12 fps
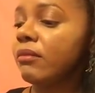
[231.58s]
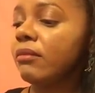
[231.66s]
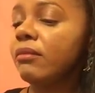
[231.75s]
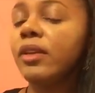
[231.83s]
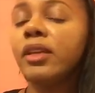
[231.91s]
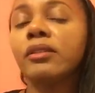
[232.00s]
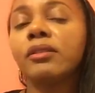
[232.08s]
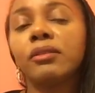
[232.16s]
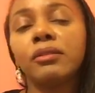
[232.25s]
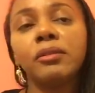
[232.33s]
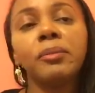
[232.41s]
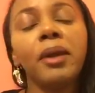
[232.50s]
yeah, so
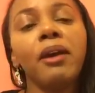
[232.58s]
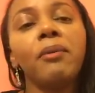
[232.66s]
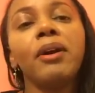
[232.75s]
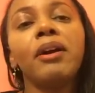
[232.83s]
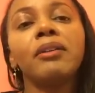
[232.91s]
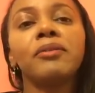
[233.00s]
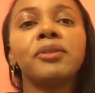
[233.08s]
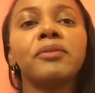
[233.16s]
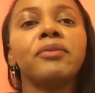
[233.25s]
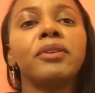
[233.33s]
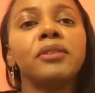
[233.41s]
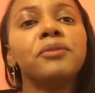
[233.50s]
the powwow, it was
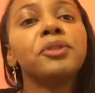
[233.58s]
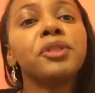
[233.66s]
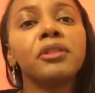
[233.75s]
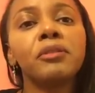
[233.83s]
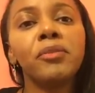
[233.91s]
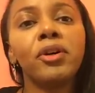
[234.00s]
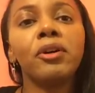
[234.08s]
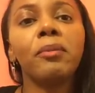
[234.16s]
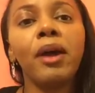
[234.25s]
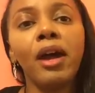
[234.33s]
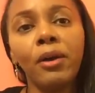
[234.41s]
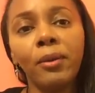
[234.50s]
a small
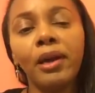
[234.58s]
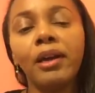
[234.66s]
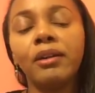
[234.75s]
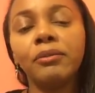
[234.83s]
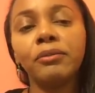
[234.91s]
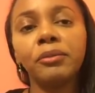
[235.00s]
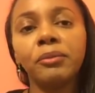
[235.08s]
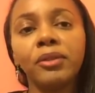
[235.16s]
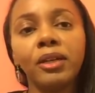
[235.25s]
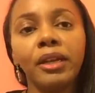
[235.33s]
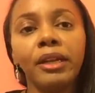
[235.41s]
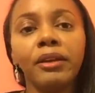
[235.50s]
powwow from
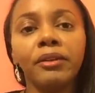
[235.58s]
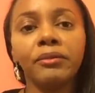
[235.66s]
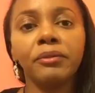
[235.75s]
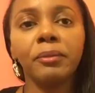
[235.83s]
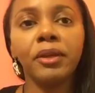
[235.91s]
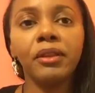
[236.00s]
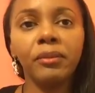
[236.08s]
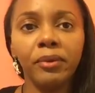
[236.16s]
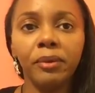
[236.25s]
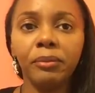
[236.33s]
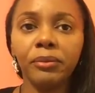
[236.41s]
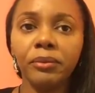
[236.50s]
what I hear from other
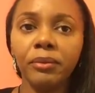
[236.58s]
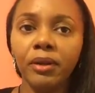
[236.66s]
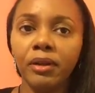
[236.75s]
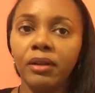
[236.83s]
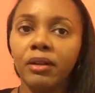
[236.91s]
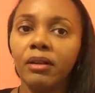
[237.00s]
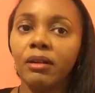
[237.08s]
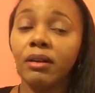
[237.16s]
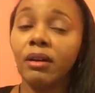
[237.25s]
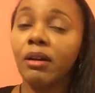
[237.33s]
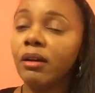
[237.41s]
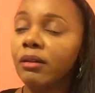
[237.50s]
people.
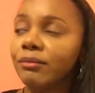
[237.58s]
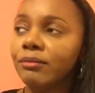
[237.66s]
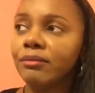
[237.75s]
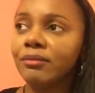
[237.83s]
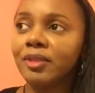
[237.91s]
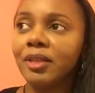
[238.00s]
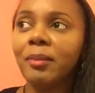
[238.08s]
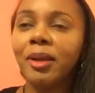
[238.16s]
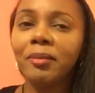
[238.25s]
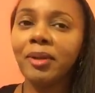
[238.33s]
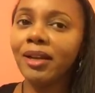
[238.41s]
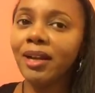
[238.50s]
Somebody
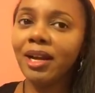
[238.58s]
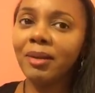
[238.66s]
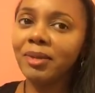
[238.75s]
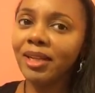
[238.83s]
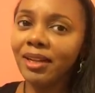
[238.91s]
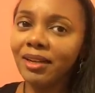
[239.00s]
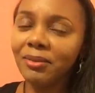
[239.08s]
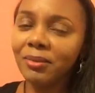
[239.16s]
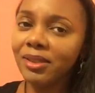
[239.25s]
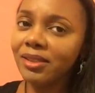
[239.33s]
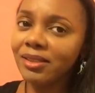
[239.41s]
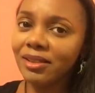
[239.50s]
made a comment that it
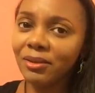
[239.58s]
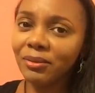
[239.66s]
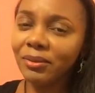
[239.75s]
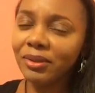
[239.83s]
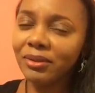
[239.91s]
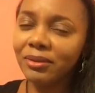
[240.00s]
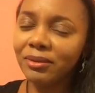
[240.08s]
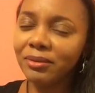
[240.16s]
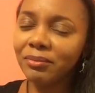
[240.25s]
wasn't a real